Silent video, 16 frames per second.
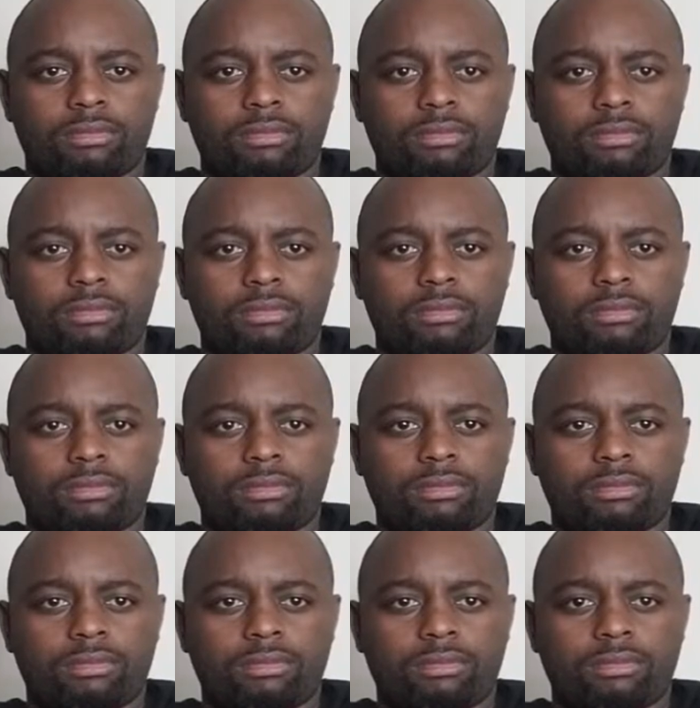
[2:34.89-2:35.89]

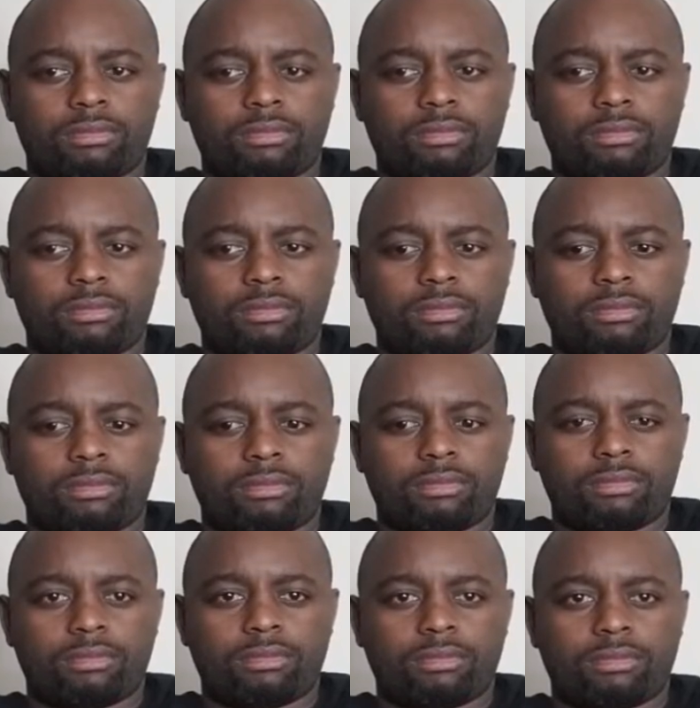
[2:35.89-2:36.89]

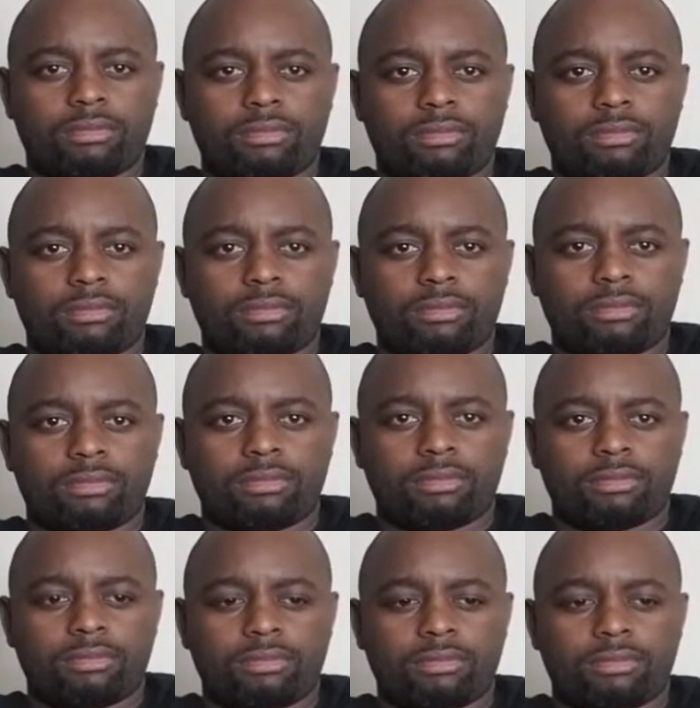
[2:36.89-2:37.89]

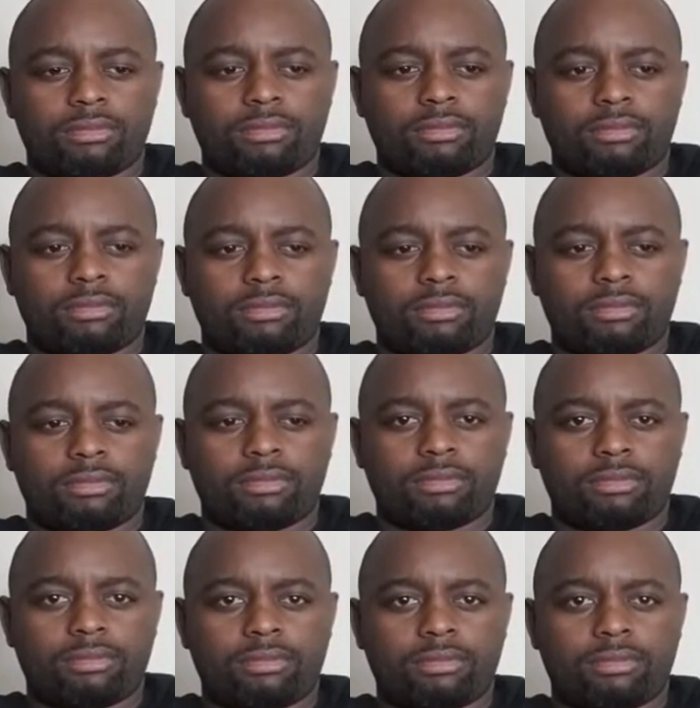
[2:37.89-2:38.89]

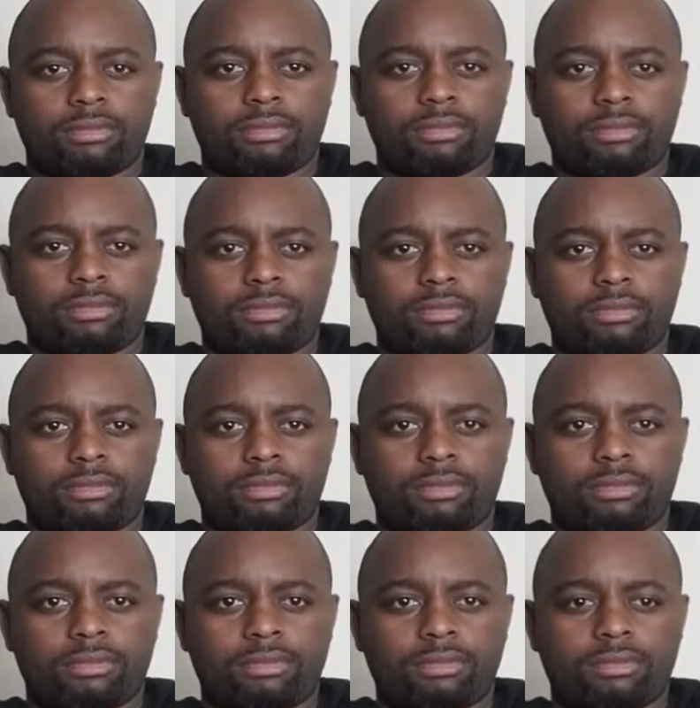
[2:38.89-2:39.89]

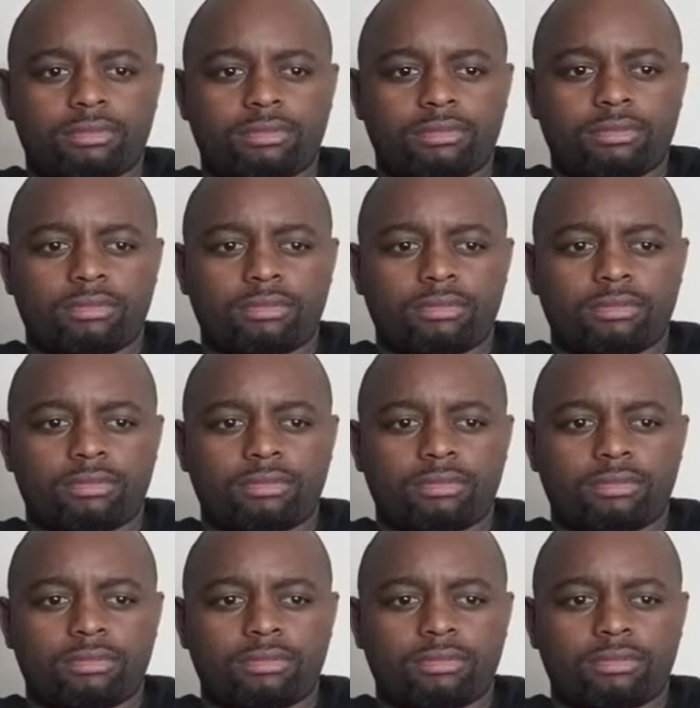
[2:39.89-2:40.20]
This person isn't speaking.